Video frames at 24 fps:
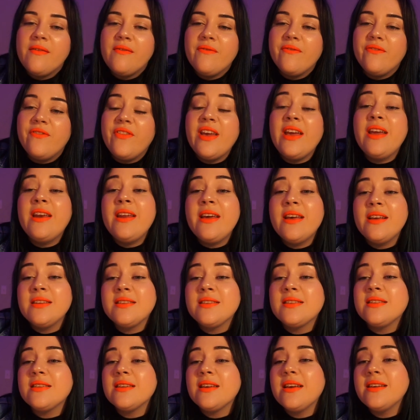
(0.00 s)

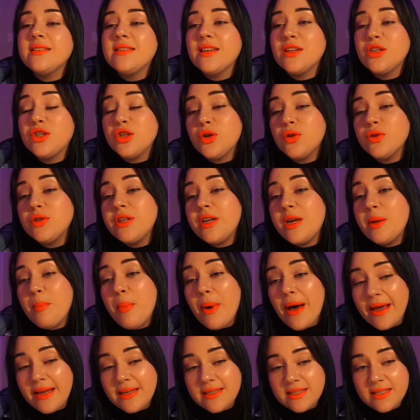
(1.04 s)
Venus is exalted in
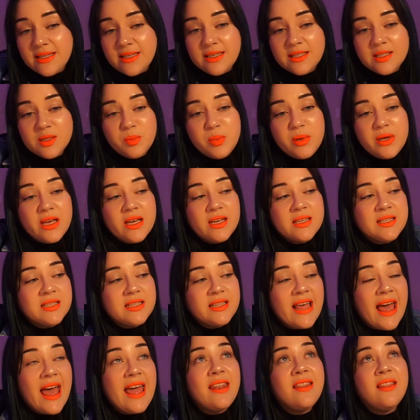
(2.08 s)
Pisces
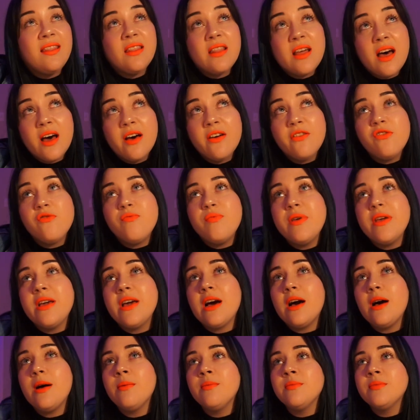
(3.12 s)
because then love
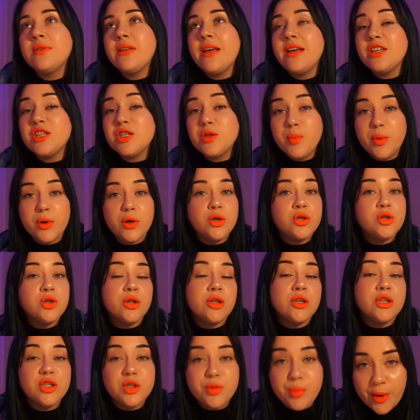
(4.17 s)
becomes a
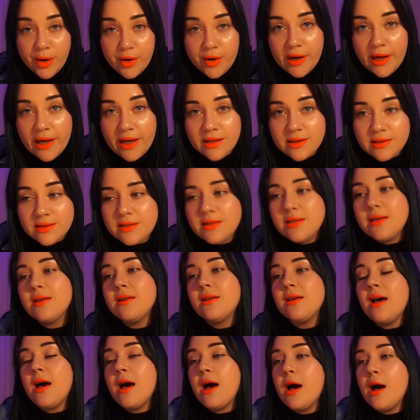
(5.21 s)
spiritual experience.
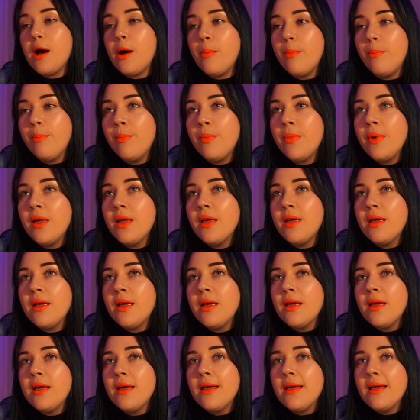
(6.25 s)

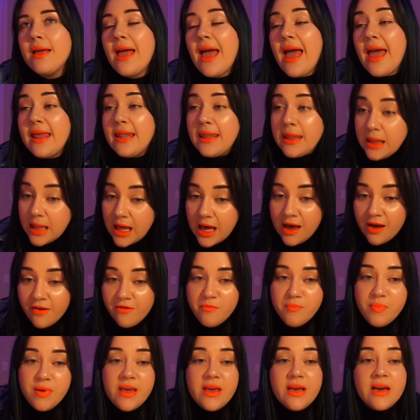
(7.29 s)
And
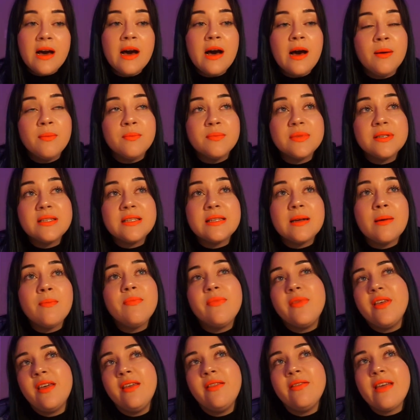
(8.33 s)
love becomes
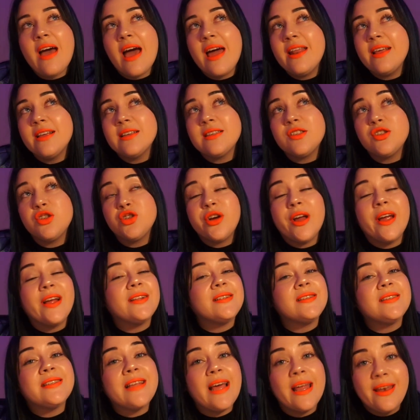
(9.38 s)
something that is
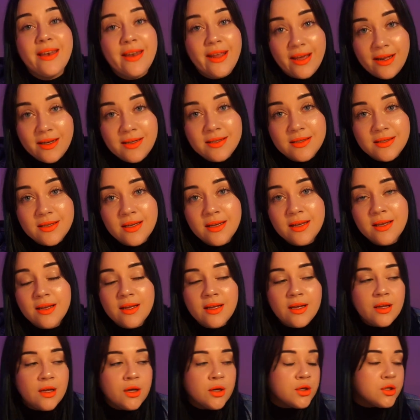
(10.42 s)
transcendent.
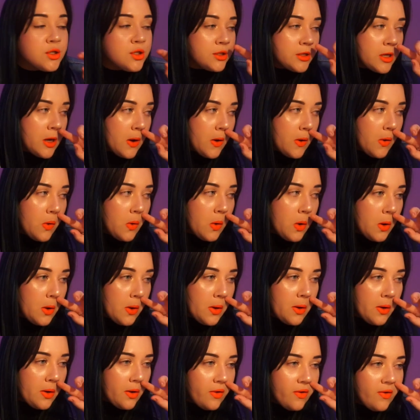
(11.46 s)

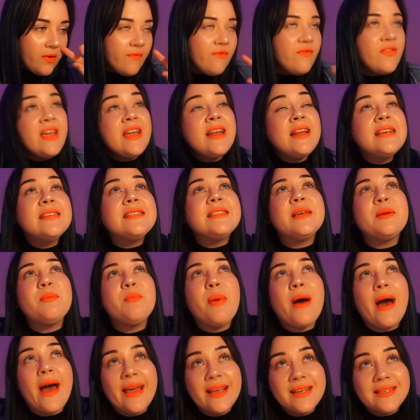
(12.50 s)
So Venus
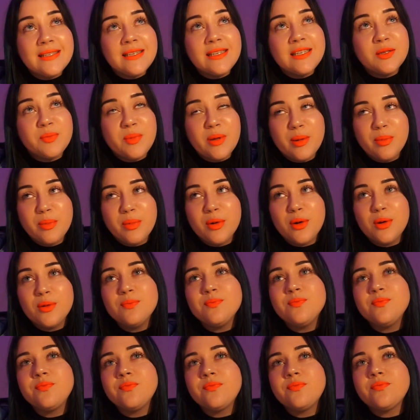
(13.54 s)
and Pisces people,